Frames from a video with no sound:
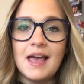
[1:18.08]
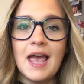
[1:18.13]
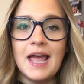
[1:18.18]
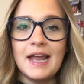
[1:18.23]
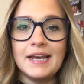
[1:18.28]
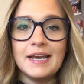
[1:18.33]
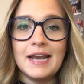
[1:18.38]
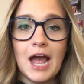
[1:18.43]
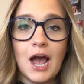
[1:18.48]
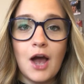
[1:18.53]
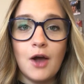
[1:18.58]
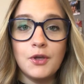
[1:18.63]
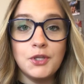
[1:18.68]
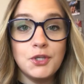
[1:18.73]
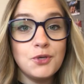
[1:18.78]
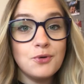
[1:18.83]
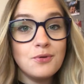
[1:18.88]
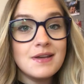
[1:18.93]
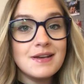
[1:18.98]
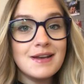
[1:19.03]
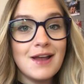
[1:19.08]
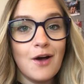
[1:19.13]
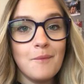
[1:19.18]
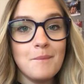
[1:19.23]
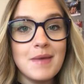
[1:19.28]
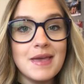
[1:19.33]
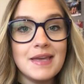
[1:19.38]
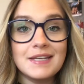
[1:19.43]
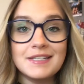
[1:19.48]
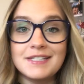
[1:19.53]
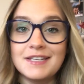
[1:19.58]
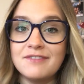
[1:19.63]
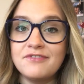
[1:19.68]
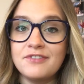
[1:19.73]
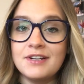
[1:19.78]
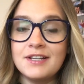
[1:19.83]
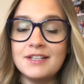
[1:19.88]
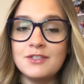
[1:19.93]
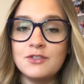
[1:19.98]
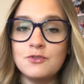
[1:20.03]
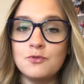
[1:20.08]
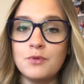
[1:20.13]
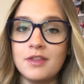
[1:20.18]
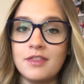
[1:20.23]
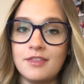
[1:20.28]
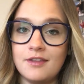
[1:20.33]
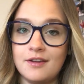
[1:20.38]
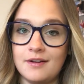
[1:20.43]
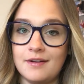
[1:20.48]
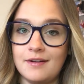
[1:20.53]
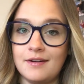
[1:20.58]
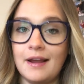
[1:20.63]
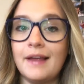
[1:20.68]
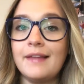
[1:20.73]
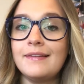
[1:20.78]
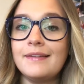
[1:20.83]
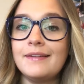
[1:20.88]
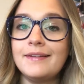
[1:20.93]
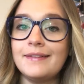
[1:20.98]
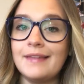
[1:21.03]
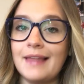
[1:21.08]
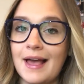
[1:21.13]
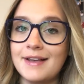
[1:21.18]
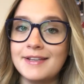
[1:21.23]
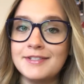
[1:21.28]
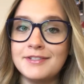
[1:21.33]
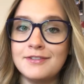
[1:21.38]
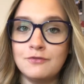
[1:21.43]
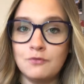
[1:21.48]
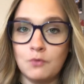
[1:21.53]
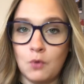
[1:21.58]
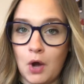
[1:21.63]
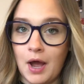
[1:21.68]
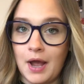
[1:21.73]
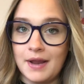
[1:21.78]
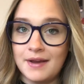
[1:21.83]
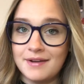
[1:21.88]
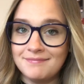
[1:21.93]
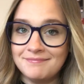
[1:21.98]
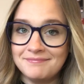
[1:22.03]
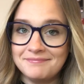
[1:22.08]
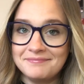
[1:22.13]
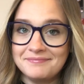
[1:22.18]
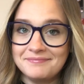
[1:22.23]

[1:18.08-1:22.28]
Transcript: And now you can help make a difference with your nightly glass of wine